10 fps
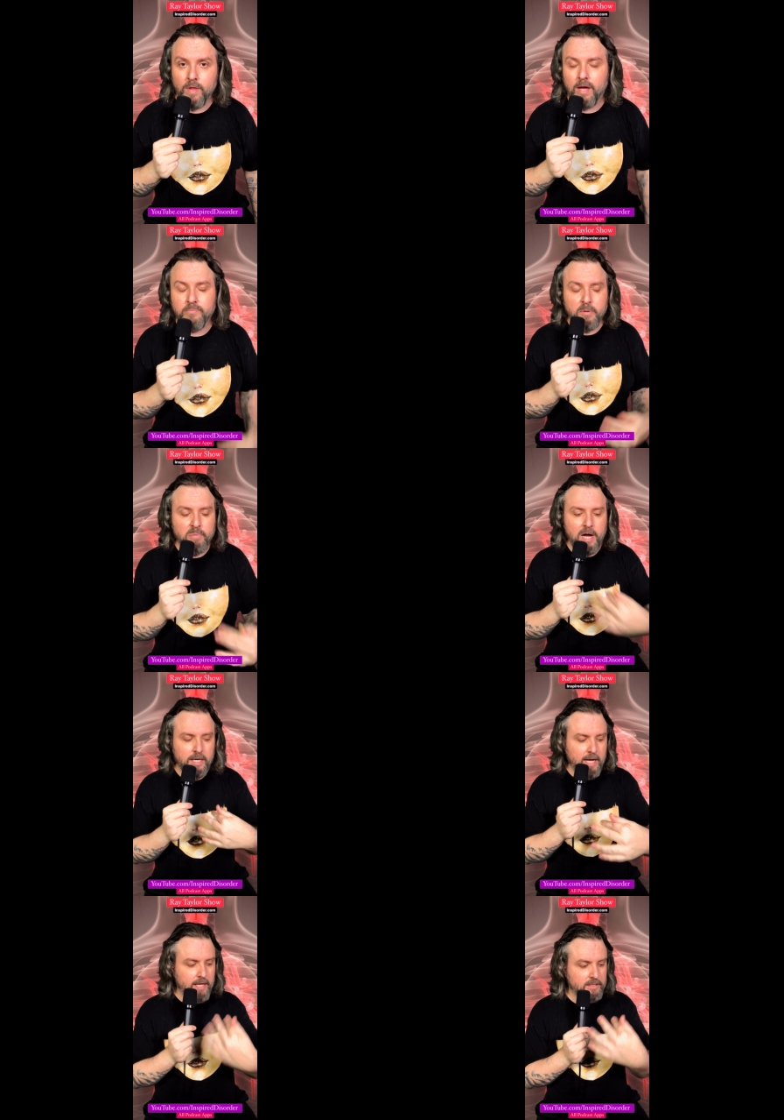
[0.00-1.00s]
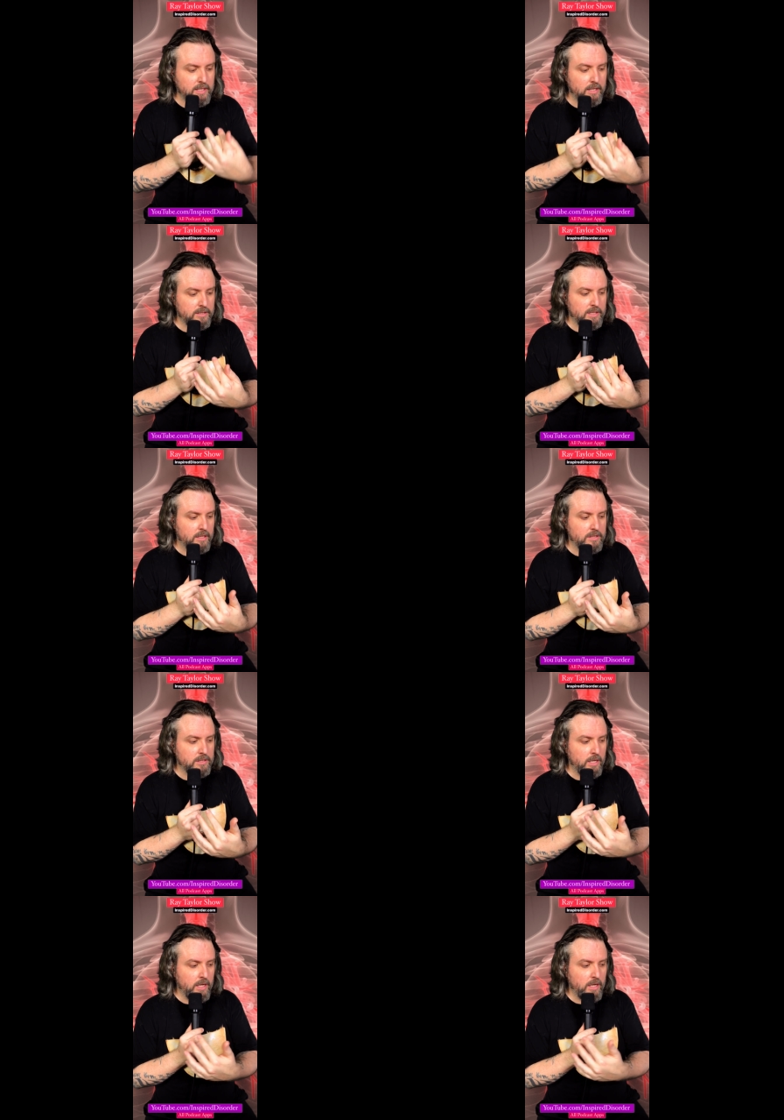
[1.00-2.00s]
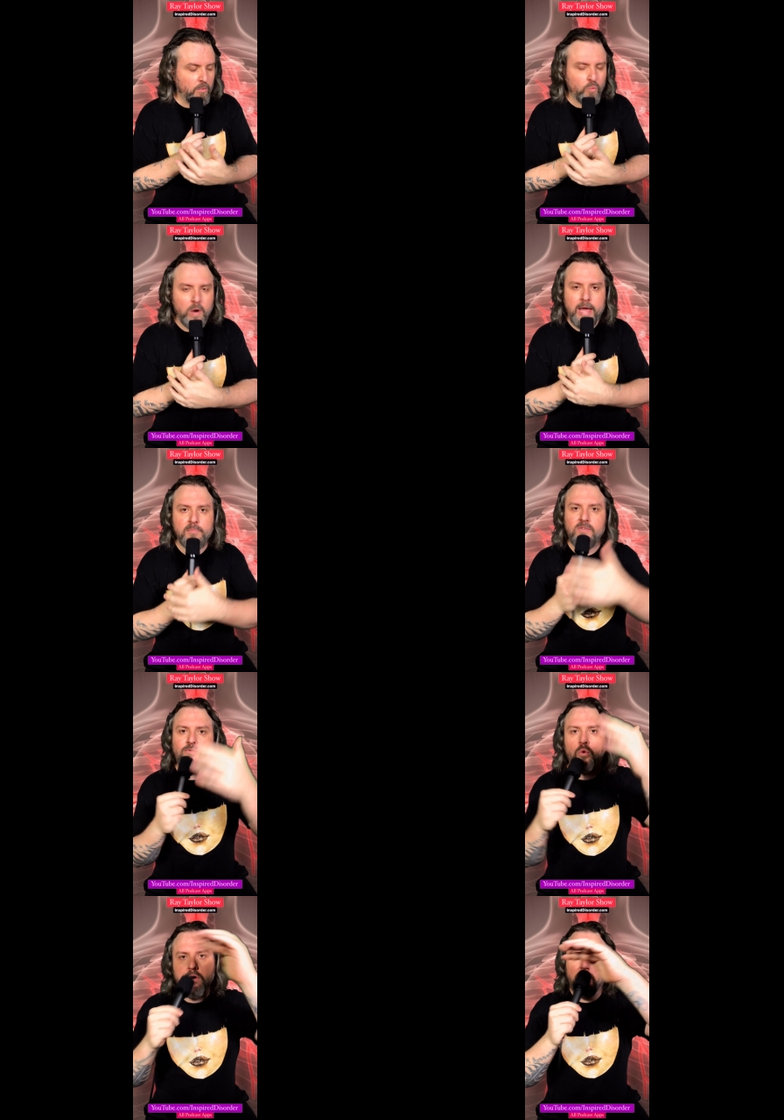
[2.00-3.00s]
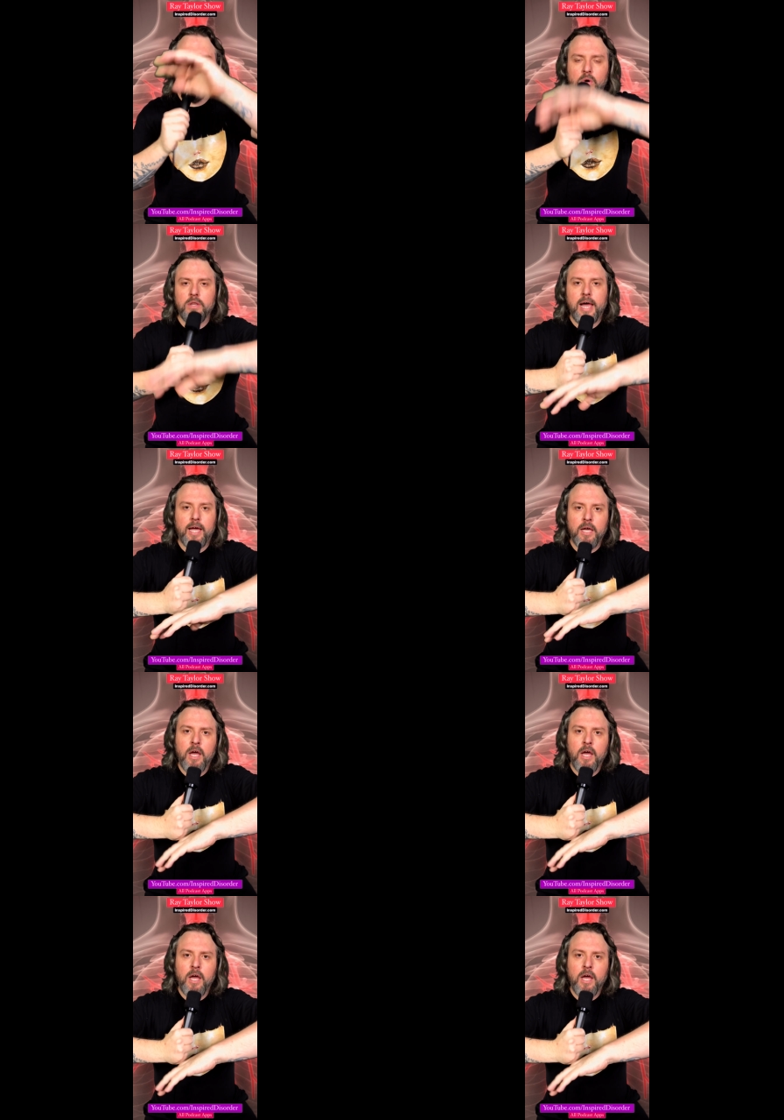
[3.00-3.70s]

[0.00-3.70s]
I've been podcasting since way before there were like